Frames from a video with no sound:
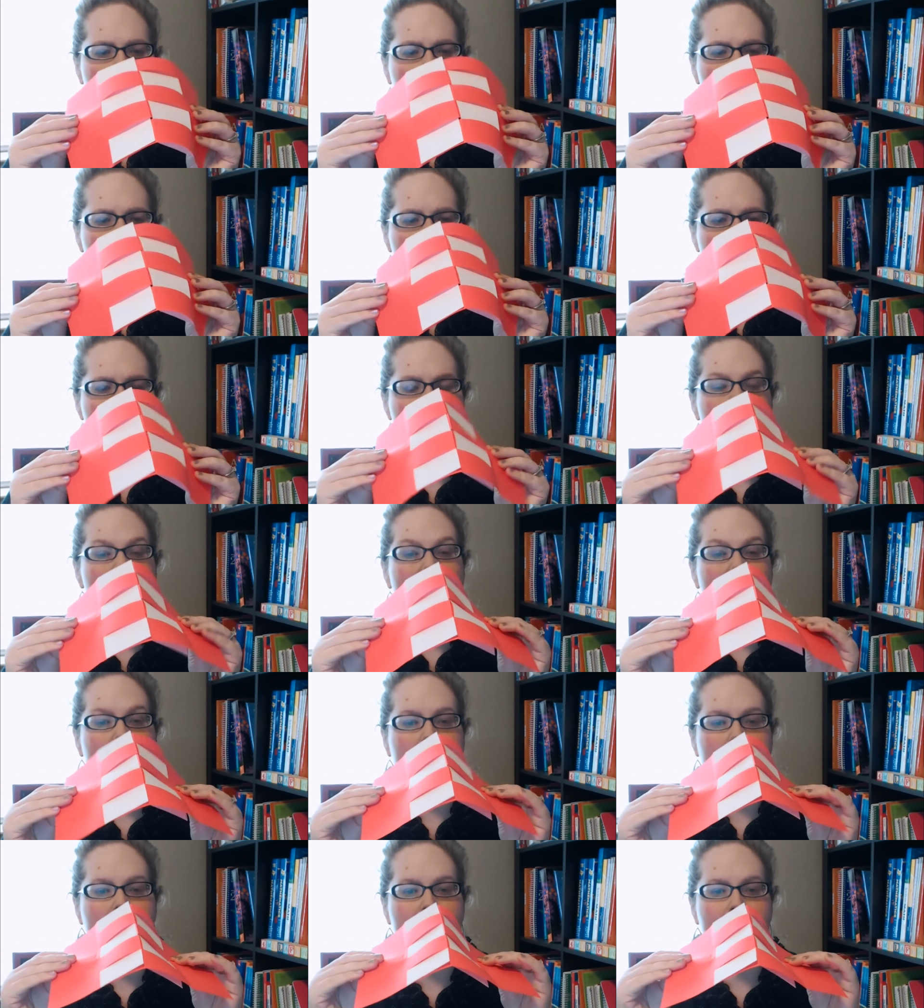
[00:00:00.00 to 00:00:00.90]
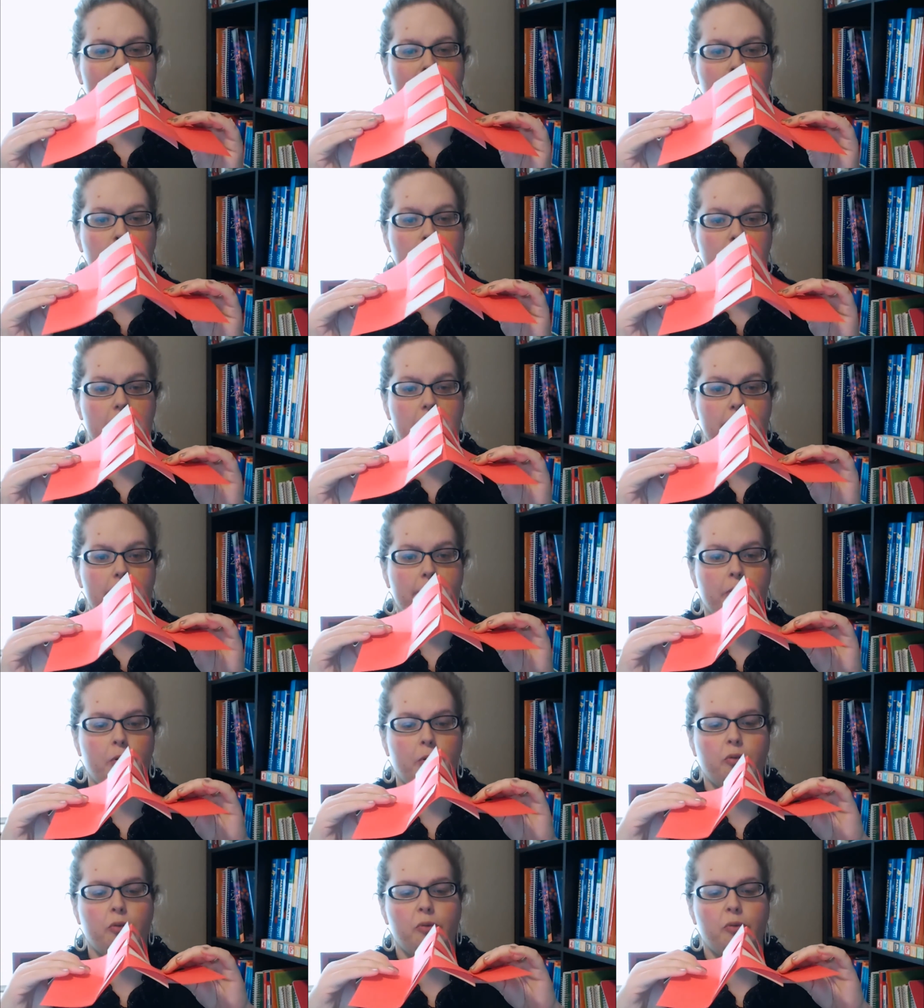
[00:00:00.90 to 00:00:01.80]
This is why we folded it
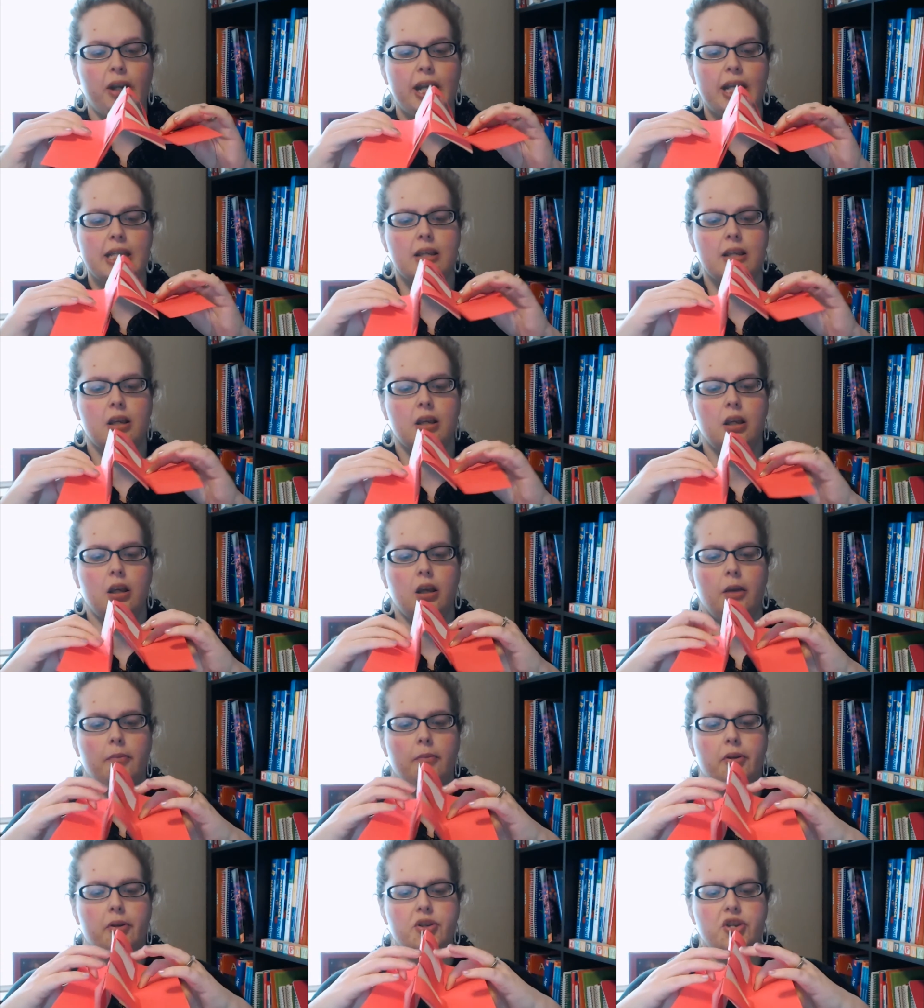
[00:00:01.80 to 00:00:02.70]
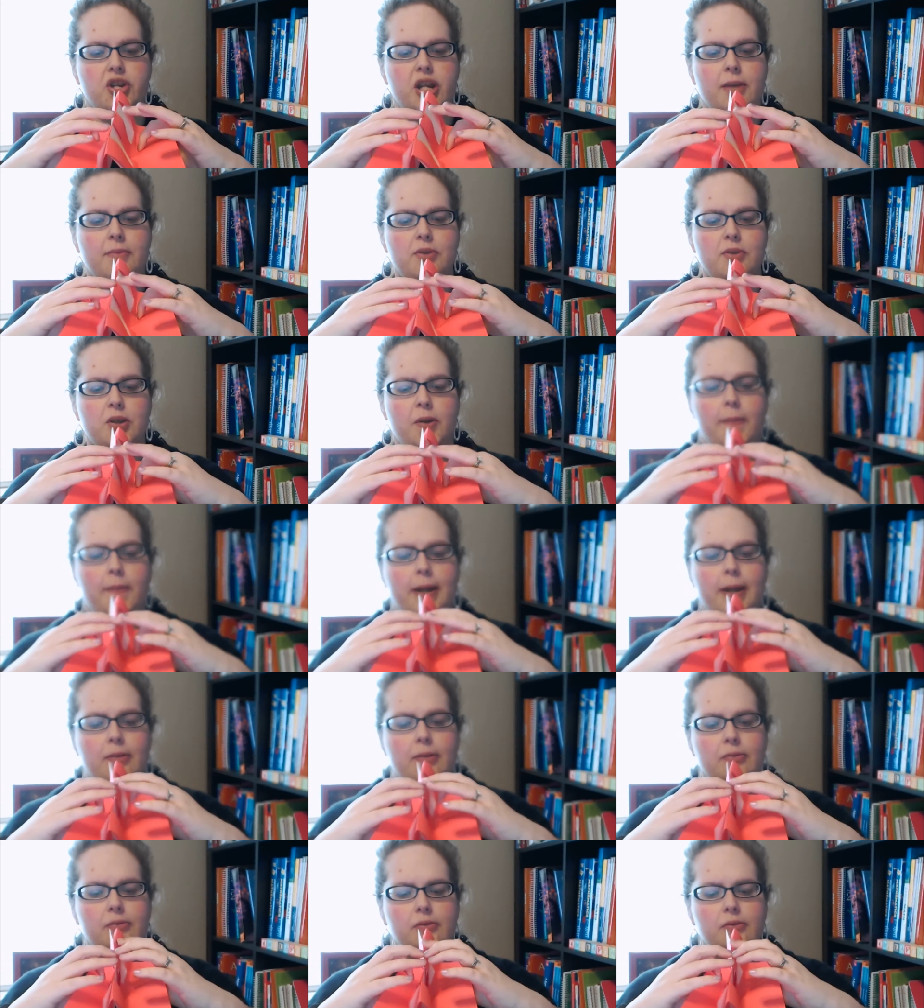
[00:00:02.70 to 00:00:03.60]
both ways. Push it up to a
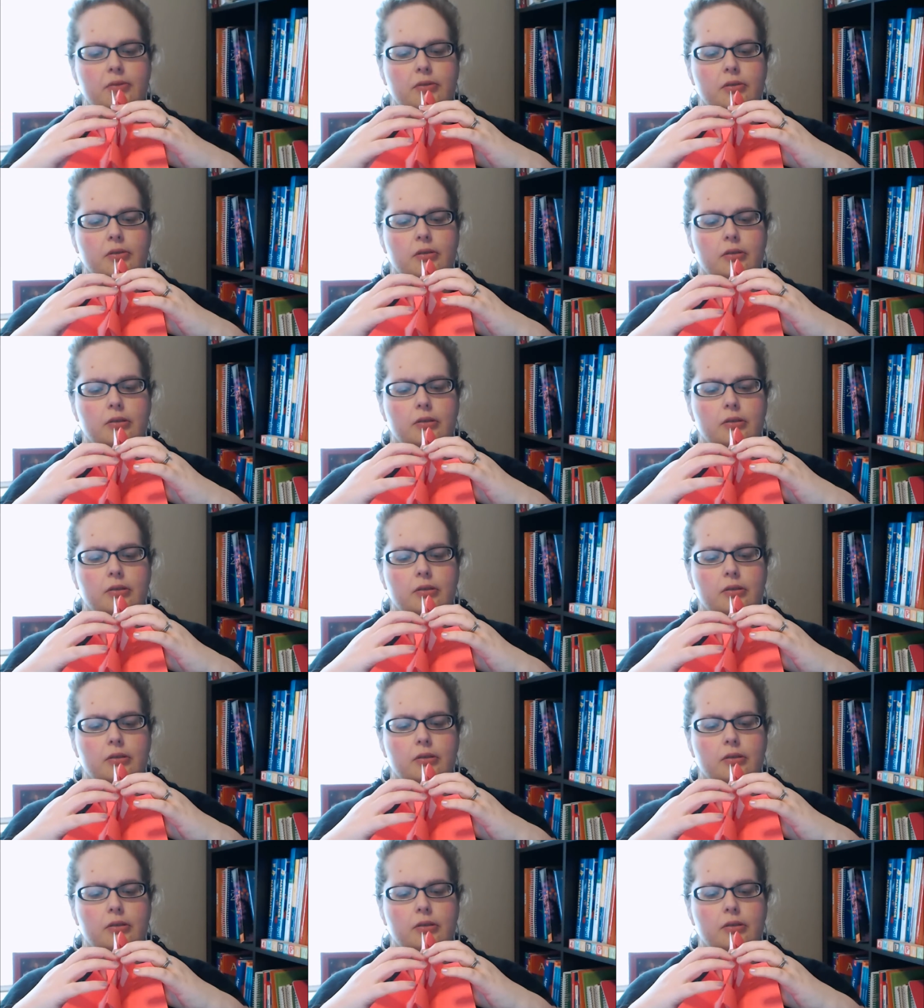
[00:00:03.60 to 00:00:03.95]
mountain,